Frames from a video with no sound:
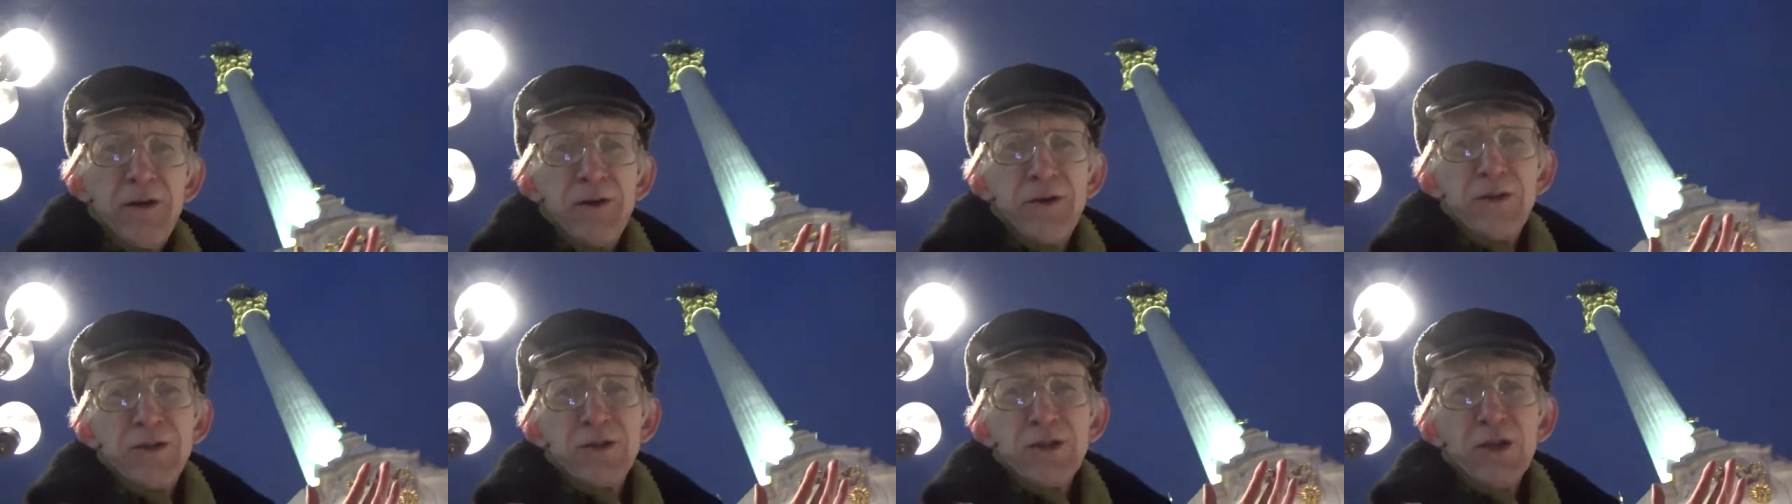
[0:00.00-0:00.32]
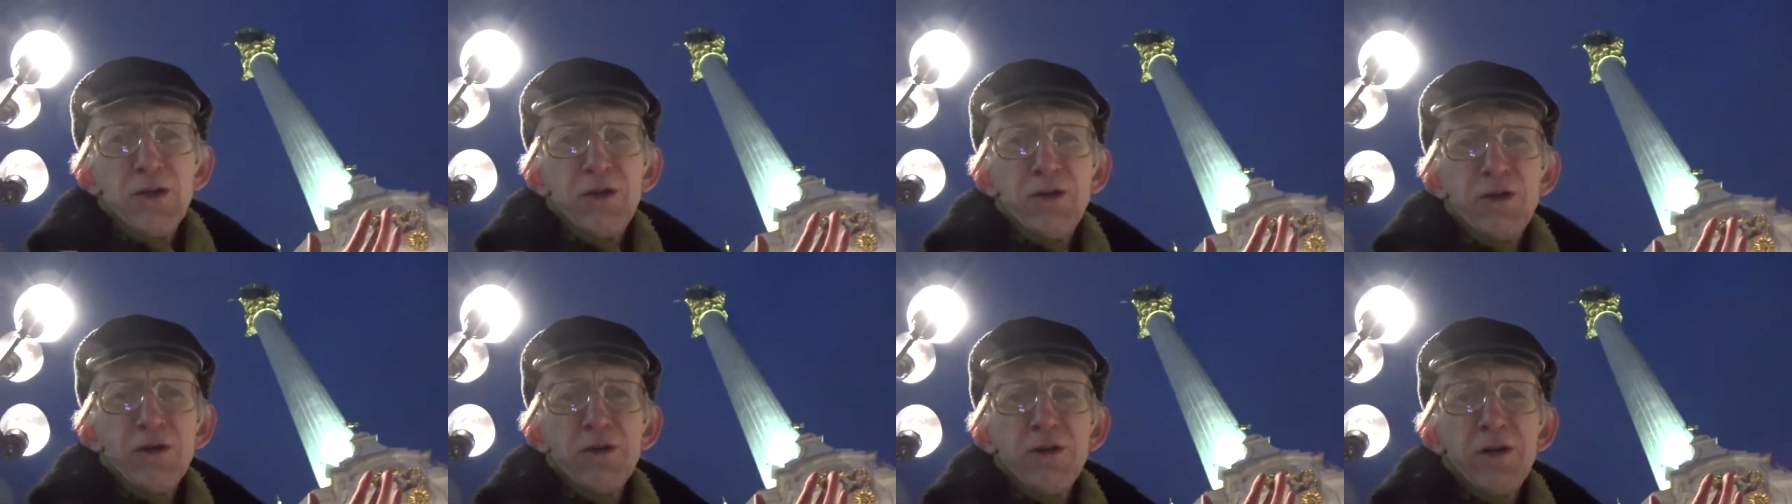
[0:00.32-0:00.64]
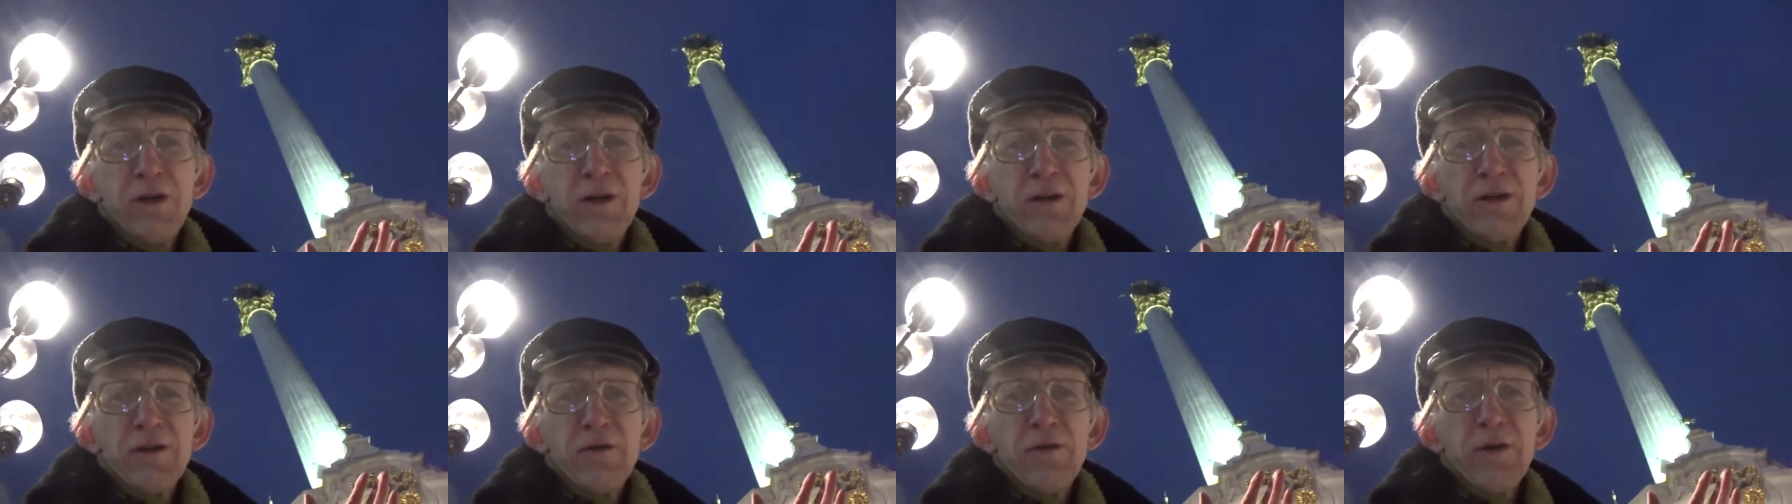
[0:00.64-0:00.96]
so you
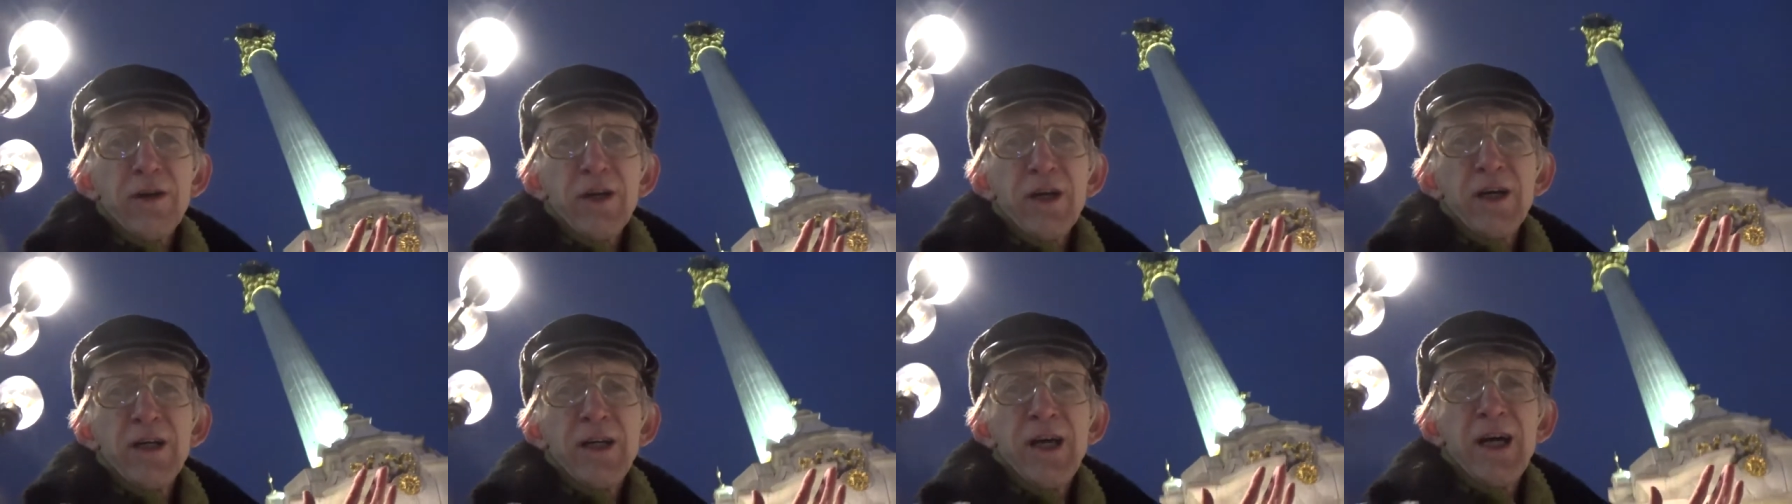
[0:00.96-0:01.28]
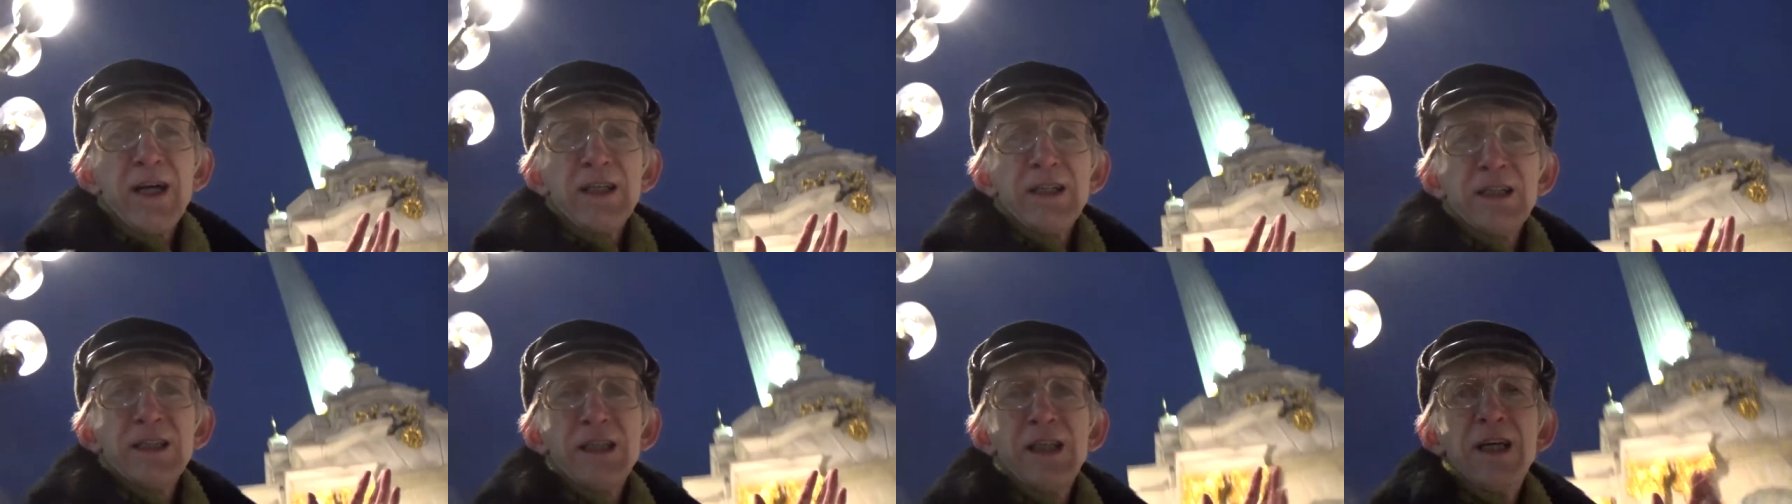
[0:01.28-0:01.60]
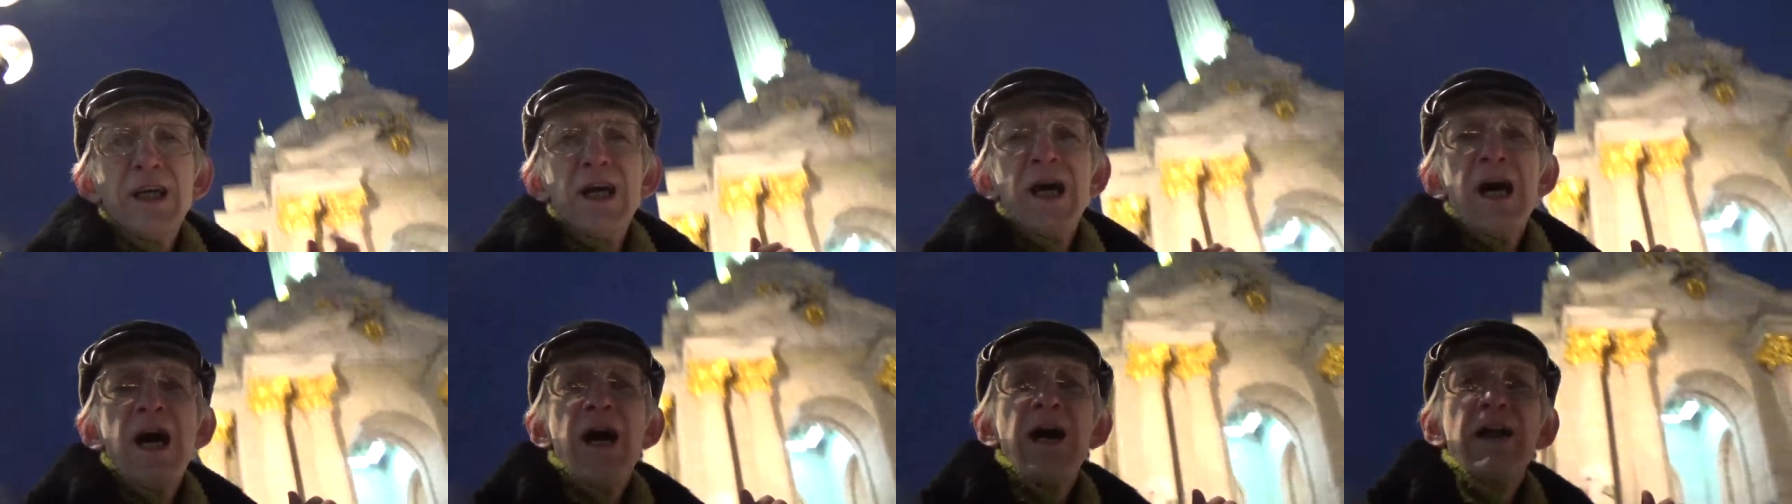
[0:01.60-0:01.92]
can recognize it
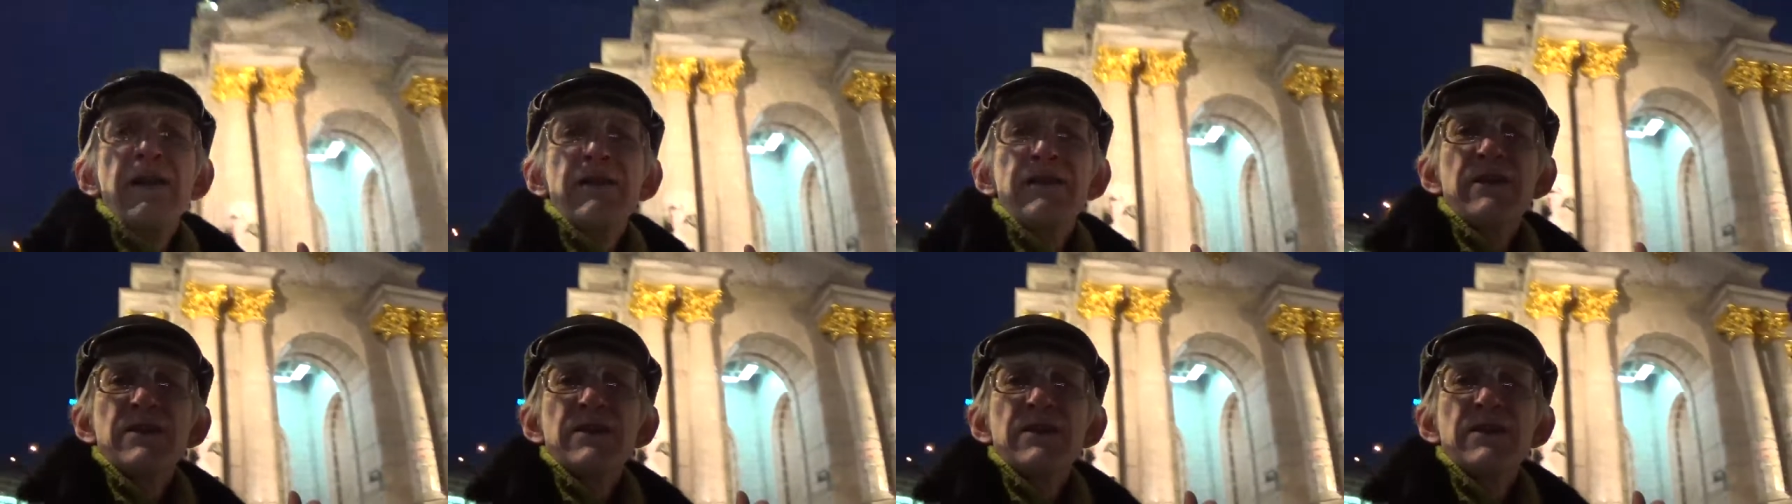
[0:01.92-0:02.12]
and